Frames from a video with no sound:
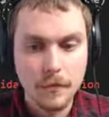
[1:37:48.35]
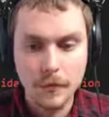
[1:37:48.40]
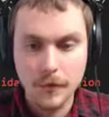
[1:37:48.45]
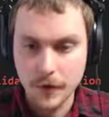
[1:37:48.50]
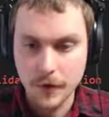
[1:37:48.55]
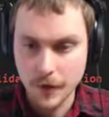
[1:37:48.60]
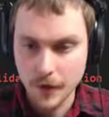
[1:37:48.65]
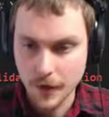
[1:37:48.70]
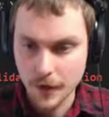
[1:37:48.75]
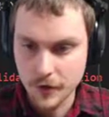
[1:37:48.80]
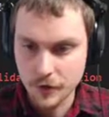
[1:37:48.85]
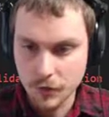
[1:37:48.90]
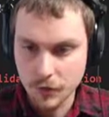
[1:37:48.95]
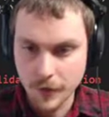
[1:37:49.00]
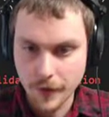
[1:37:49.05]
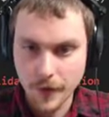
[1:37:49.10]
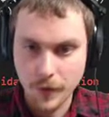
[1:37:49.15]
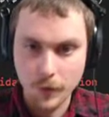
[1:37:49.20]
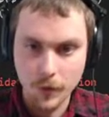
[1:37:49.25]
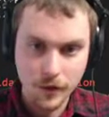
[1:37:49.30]
Did I just run
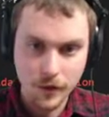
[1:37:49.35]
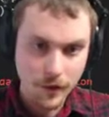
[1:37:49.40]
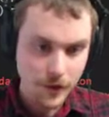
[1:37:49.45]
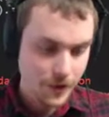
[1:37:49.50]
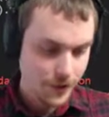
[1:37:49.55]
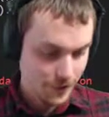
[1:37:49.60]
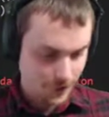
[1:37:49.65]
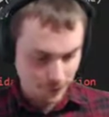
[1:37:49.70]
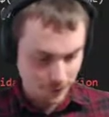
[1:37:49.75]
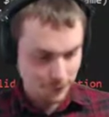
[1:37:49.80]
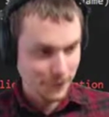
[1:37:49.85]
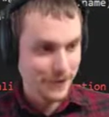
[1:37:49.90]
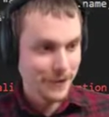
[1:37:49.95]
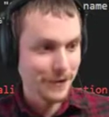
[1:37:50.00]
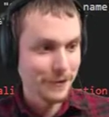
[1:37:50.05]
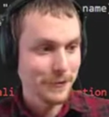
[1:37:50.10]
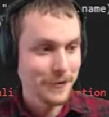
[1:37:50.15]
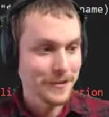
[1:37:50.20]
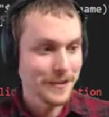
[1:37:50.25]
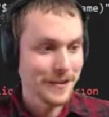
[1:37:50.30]
that one line? I just run
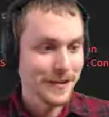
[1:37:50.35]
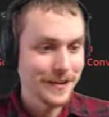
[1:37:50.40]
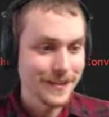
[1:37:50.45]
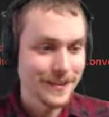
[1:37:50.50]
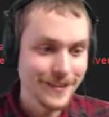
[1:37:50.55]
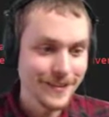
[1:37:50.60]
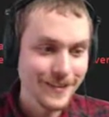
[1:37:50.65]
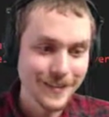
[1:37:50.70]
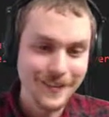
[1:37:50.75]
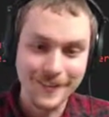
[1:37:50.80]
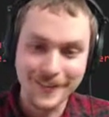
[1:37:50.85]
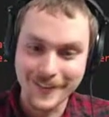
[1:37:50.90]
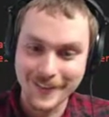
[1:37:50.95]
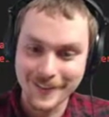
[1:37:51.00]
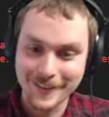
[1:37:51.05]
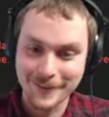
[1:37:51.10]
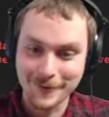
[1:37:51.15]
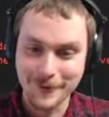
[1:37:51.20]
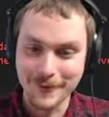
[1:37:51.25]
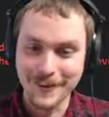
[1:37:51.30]
that one line. okay,
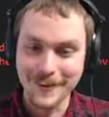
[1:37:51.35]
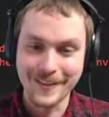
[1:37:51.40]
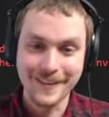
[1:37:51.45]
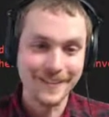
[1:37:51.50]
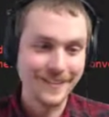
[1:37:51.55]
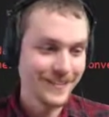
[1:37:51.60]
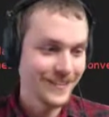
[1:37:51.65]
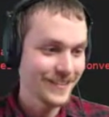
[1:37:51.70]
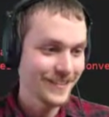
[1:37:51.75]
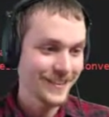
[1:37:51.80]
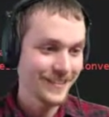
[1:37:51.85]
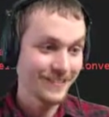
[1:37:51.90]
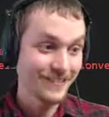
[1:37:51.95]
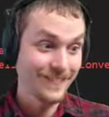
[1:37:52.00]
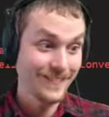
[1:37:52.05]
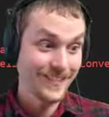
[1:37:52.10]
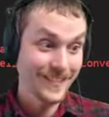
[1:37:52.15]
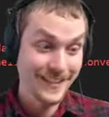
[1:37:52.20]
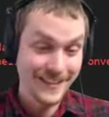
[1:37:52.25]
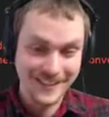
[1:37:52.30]
that's why. I was like,
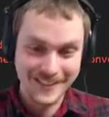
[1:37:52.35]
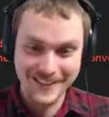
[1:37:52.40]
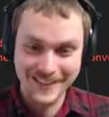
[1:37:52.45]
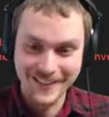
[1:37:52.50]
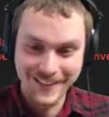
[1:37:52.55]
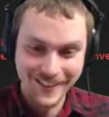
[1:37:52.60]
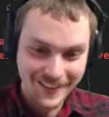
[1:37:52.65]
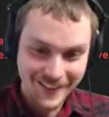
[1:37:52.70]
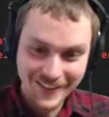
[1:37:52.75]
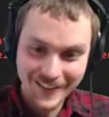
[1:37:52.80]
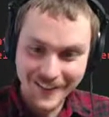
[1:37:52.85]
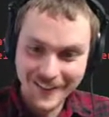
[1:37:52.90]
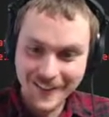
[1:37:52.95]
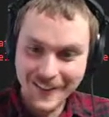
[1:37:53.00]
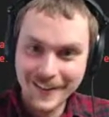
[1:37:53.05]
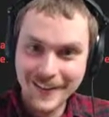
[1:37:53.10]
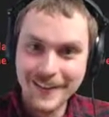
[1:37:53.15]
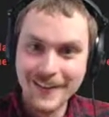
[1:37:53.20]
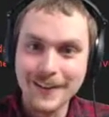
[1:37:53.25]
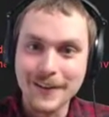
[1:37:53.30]
what?
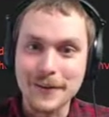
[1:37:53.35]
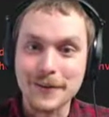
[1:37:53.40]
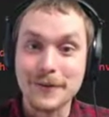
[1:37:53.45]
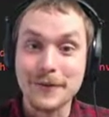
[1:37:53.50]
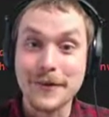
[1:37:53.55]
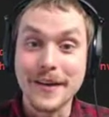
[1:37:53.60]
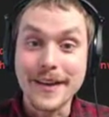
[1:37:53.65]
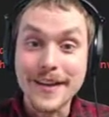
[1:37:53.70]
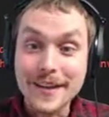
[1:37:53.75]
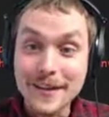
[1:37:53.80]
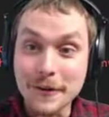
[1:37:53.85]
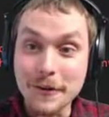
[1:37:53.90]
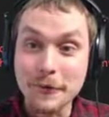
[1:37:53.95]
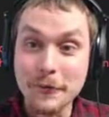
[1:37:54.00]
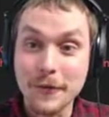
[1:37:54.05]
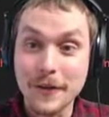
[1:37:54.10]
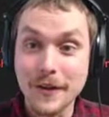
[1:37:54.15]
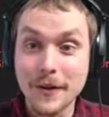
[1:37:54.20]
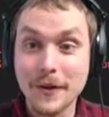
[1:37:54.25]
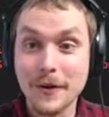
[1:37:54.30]
Okay, so now if
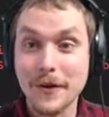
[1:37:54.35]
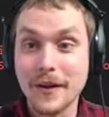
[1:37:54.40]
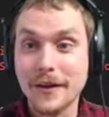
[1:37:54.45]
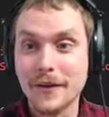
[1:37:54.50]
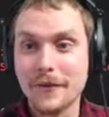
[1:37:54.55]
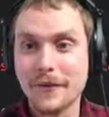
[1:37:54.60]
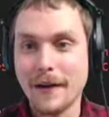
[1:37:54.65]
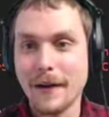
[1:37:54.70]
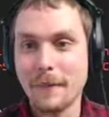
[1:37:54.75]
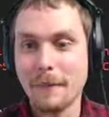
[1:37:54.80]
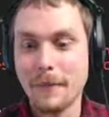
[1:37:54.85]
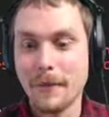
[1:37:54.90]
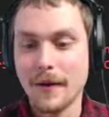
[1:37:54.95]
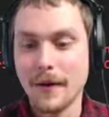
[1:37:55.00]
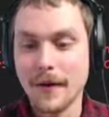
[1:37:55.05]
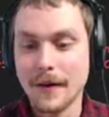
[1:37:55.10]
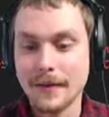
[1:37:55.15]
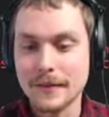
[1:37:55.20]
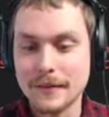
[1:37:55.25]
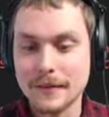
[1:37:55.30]
we go get
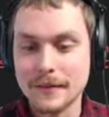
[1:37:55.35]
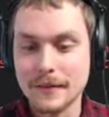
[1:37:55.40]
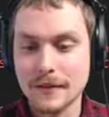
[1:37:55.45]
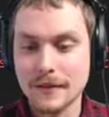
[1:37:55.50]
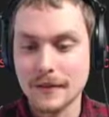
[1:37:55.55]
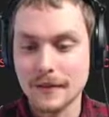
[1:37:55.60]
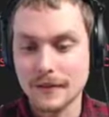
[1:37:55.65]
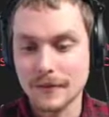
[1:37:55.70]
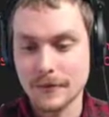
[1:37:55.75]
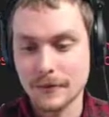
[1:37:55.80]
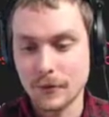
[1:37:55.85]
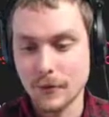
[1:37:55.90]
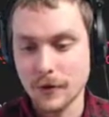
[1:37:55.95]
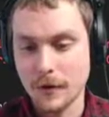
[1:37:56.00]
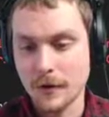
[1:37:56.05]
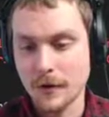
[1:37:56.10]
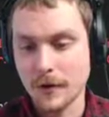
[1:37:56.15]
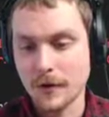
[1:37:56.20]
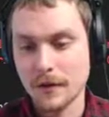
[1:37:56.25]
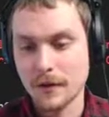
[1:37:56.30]
Dropbox,
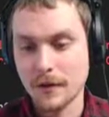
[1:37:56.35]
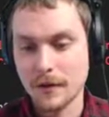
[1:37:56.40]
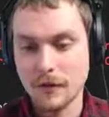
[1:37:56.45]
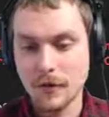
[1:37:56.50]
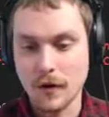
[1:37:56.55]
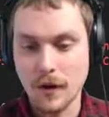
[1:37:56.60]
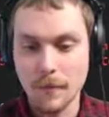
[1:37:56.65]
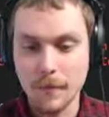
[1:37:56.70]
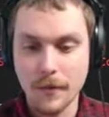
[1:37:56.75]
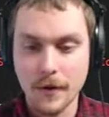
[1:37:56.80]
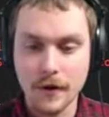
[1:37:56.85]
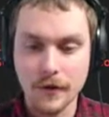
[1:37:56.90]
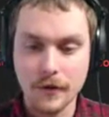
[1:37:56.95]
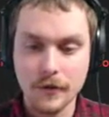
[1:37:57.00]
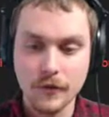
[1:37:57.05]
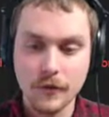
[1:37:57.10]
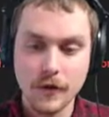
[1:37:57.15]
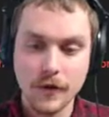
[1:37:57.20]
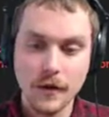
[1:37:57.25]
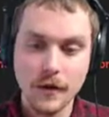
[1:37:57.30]
get
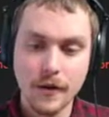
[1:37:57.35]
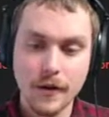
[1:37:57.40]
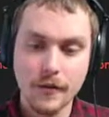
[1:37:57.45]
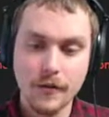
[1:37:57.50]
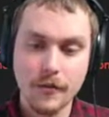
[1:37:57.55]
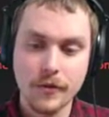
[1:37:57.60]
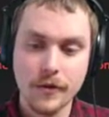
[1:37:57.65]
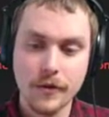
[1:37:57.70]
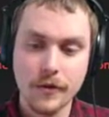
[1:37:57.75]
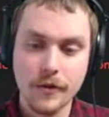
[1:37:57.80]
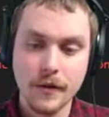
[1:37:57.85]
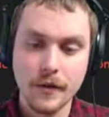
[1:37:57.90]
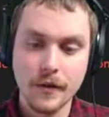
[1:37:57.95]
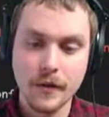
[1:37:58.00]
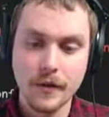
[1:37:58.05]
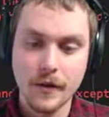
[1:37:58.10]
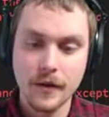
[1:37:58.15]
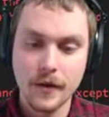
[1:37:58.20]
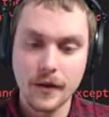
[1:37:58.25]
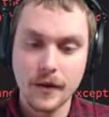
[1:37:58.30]
Dropbox auth,
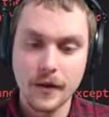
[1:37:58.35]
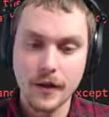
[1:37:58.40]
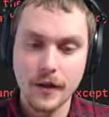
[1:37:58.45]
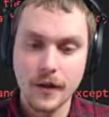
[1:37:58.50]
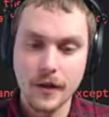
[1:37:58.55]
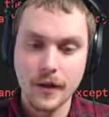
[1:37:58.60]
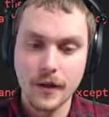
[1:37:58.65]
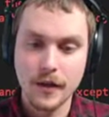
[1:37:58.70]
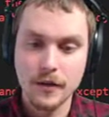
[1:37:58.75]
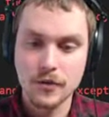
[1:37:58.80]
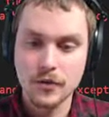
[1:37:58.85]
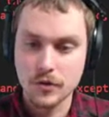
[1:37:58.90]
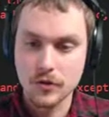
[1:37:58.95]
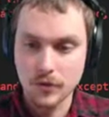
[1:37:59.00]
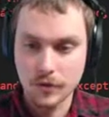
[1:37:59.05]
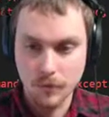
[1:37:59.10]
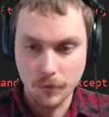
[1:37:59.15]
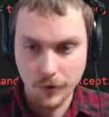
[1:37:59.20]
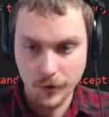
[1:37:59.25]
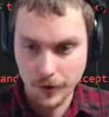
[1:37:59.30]
it
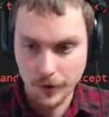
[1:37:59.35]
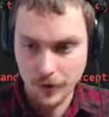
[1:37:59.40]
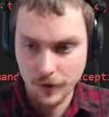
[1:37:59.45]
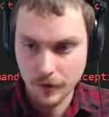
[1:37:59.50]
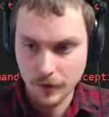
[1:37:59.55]
should work.